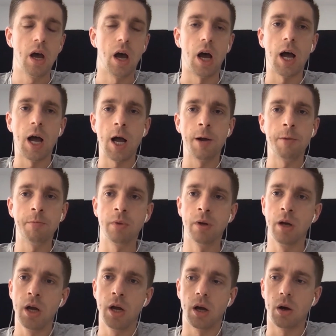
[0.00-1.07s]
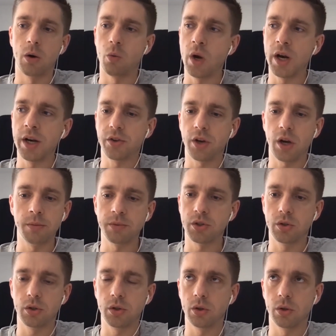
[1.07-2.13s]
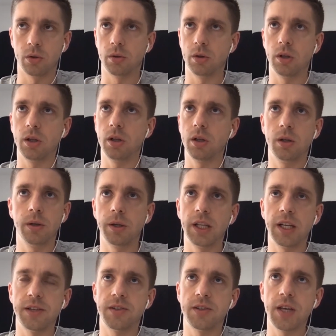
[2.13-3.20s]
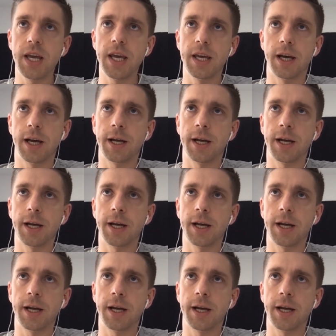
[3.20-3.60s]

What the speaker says: When it comes to, let's say,